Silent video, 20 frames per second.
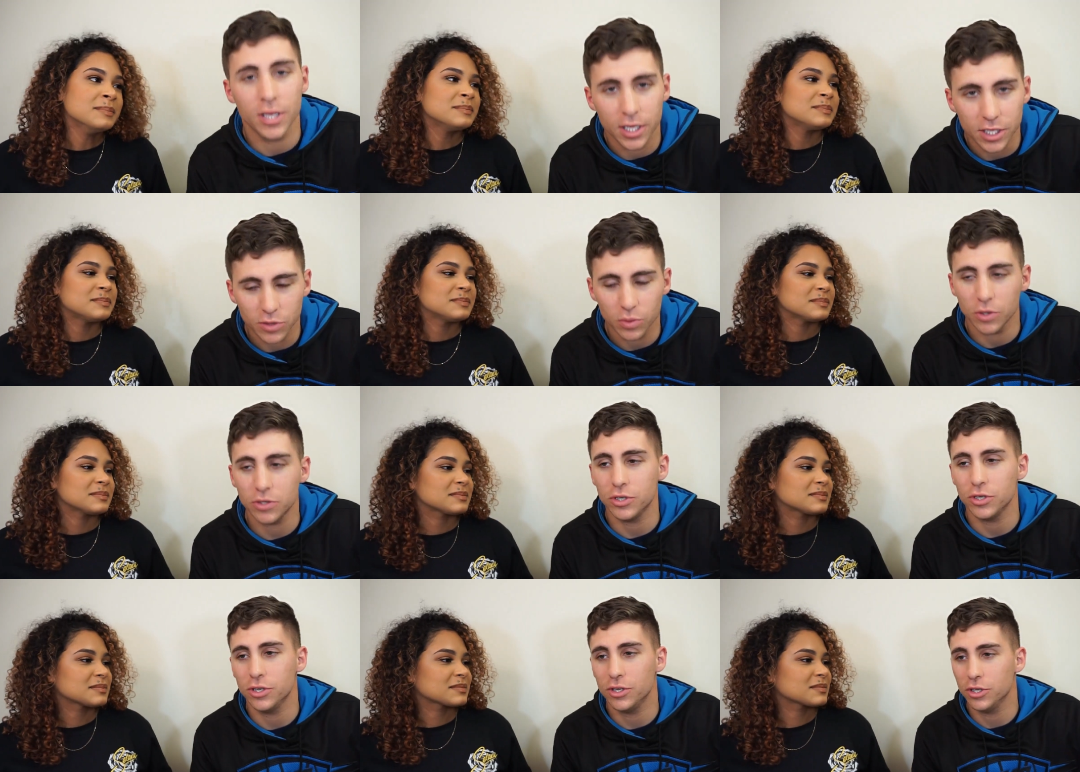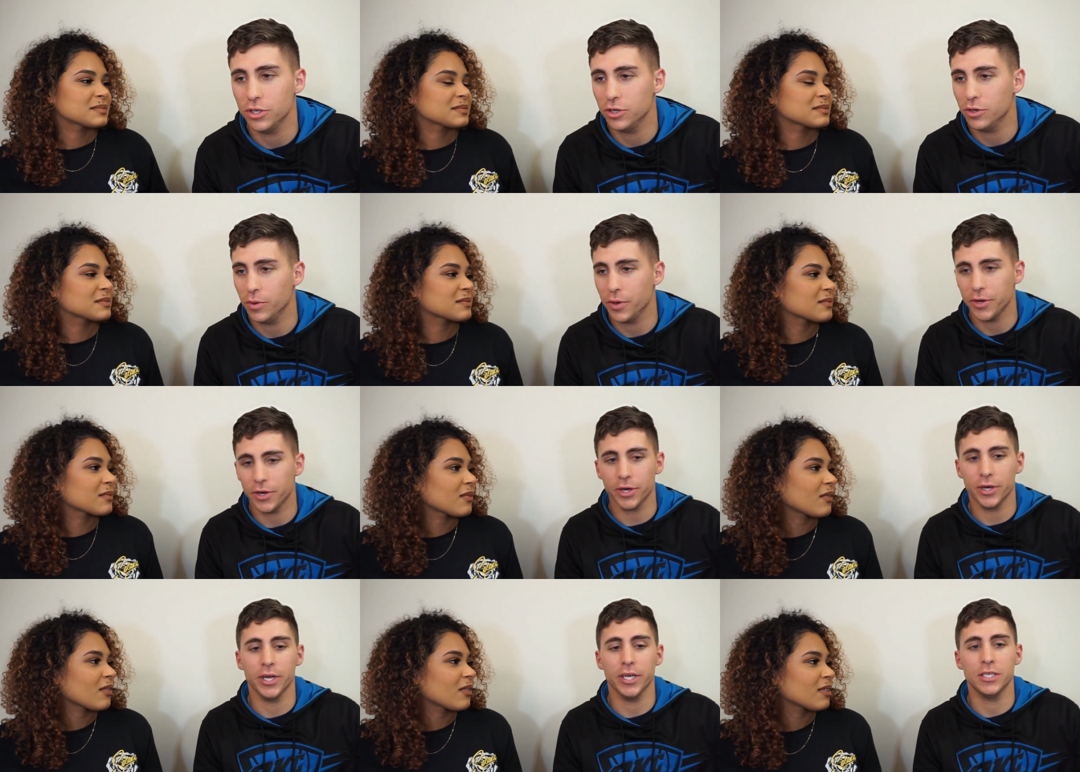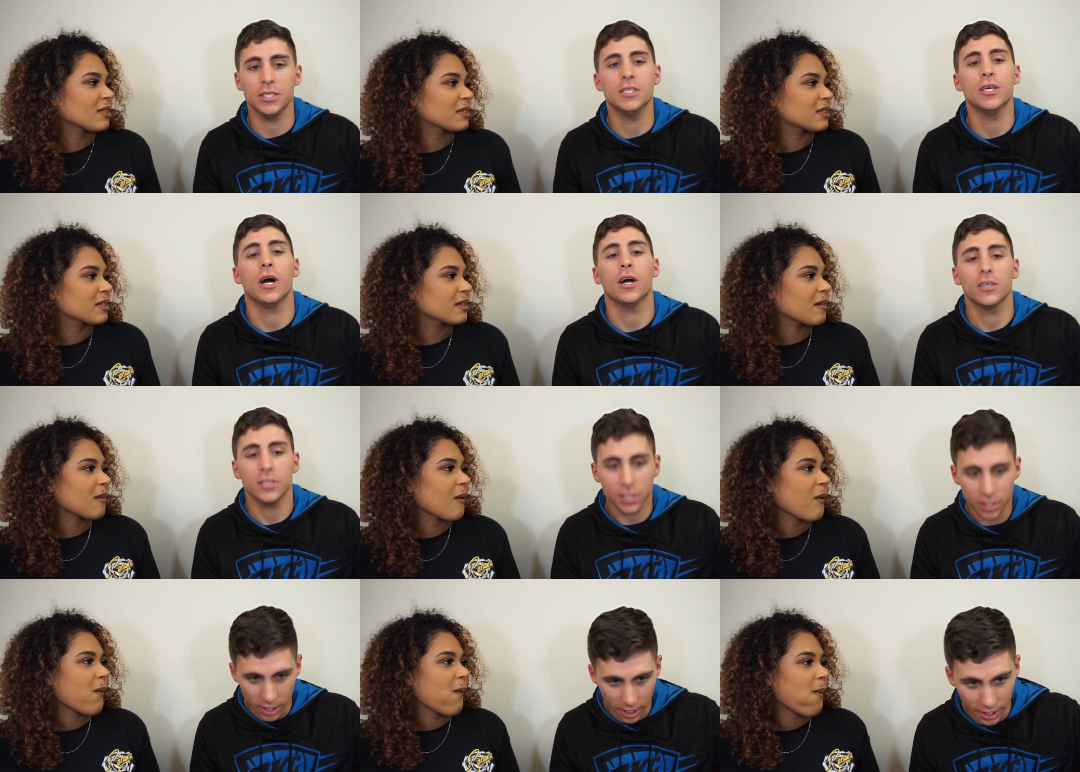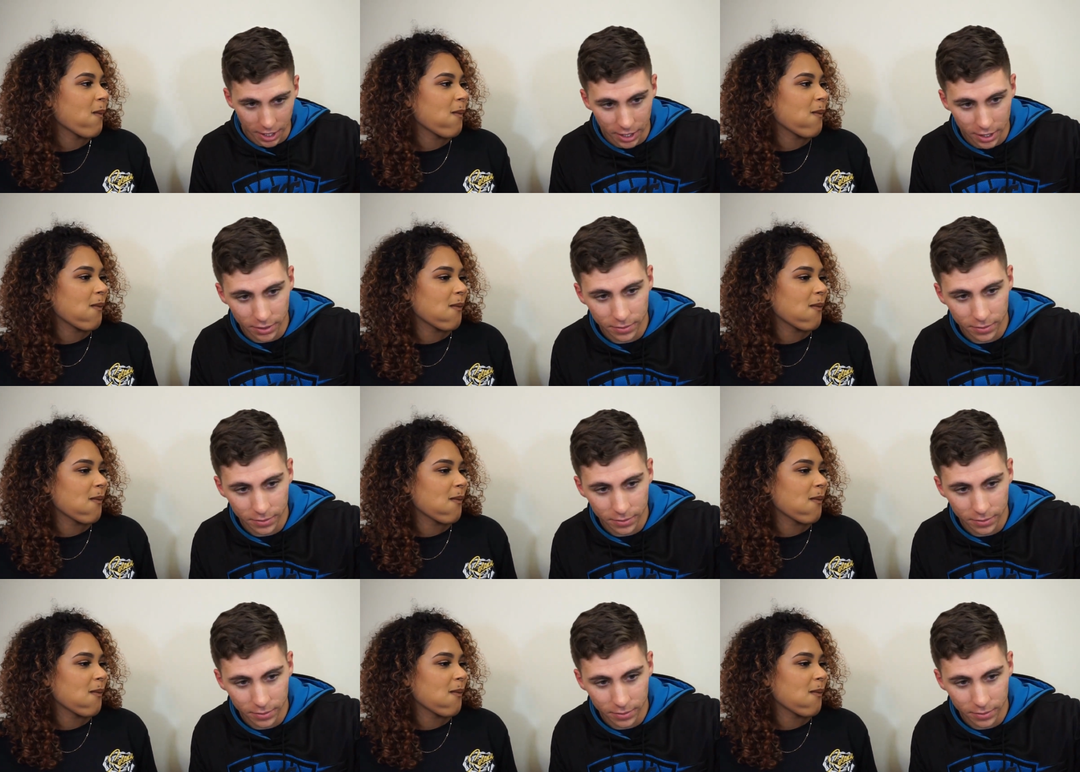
Speaker 1: it's what you do when you're intoxicated.